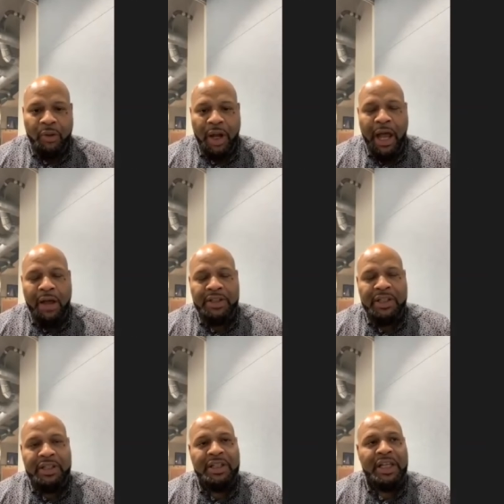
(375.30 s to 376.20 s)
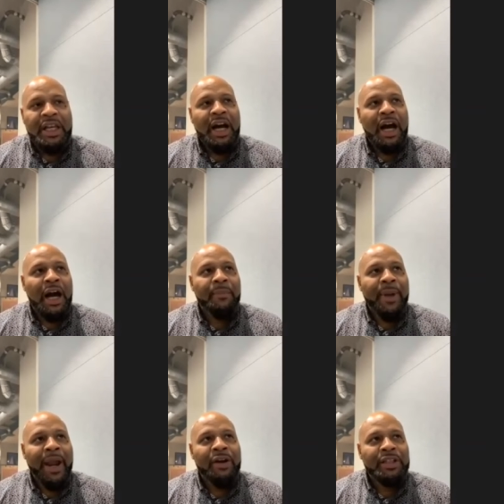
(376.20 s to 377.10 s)
houses.
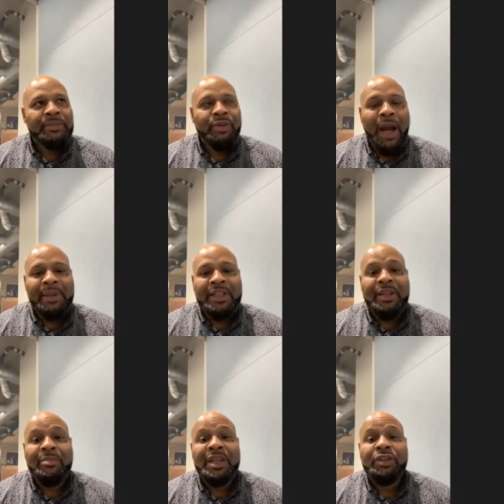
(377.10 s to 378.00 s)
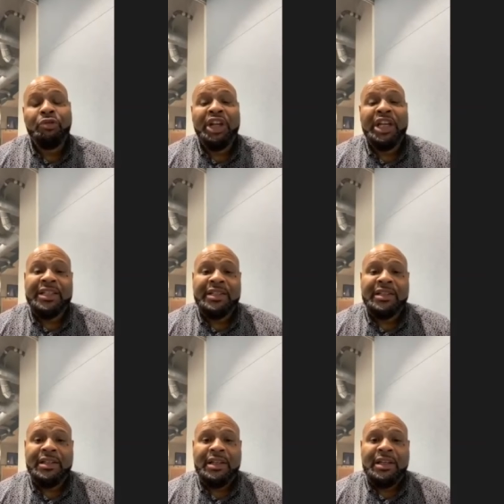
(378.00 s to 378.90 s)
Maryland probably in the mid threes
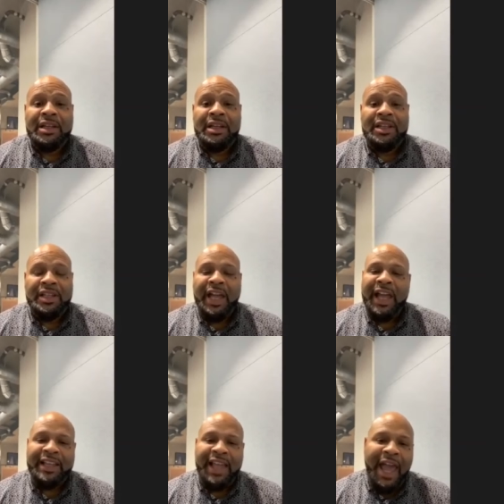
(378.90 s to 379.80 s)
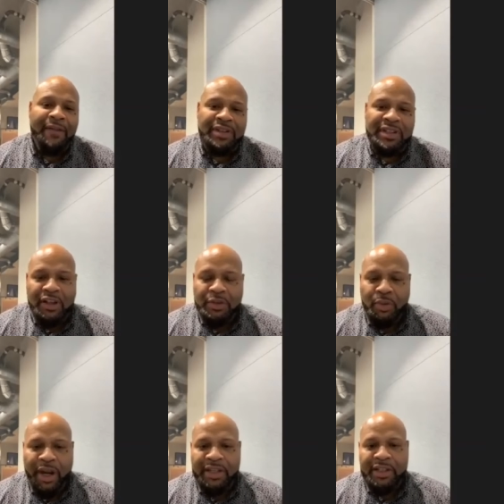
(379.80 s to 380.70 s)
is the average sales
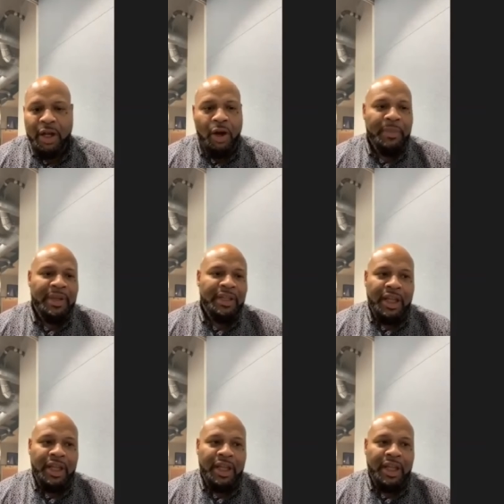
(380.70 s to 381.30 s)
price. So, I mean,